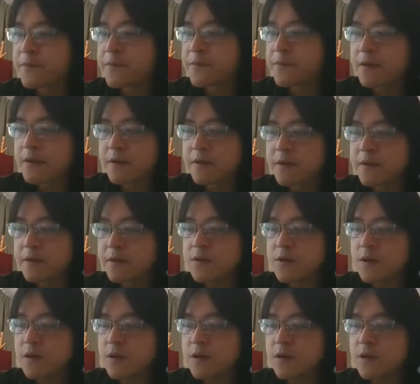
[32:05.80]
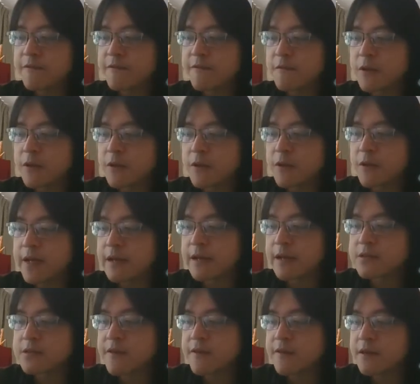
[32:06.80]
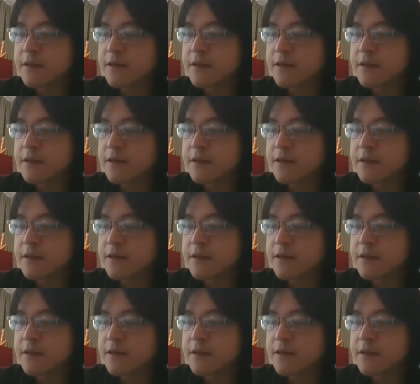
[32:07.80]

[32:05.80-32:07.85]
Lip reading: right? So of what we have so far.